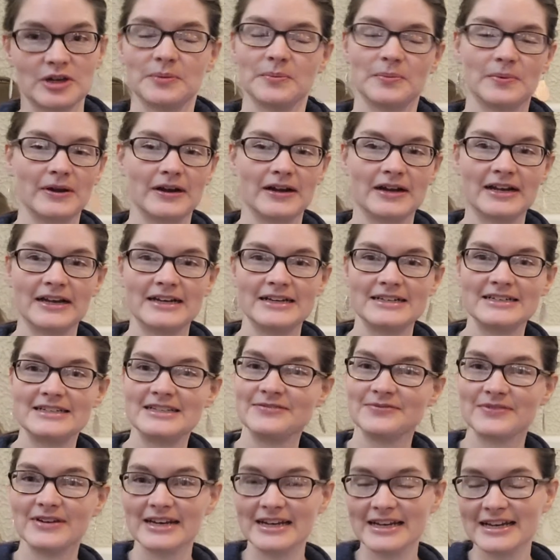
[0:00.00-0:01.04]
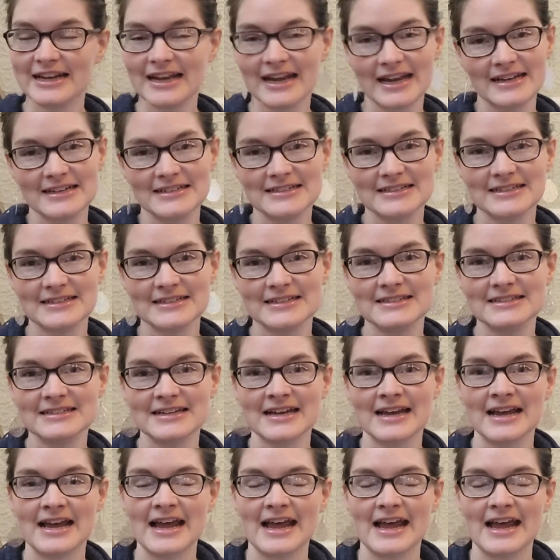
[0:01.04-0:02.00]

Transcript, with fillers: can bring in dvd cases